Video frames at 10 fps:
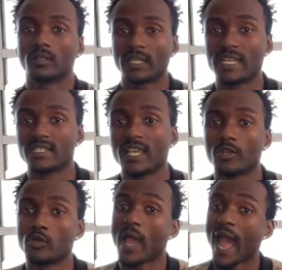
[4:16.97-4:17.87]
can tell
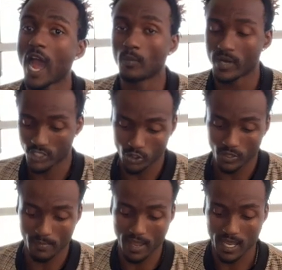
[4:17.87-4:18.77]
you how much you
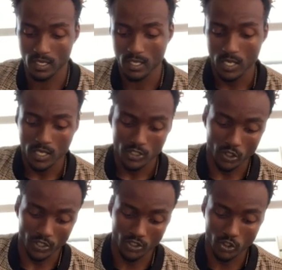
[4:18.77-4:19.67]
can make. So
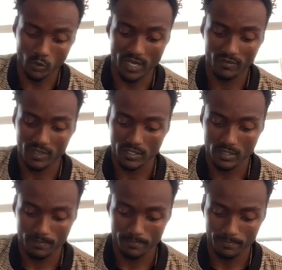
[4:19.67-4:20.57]
there's 2 benefits.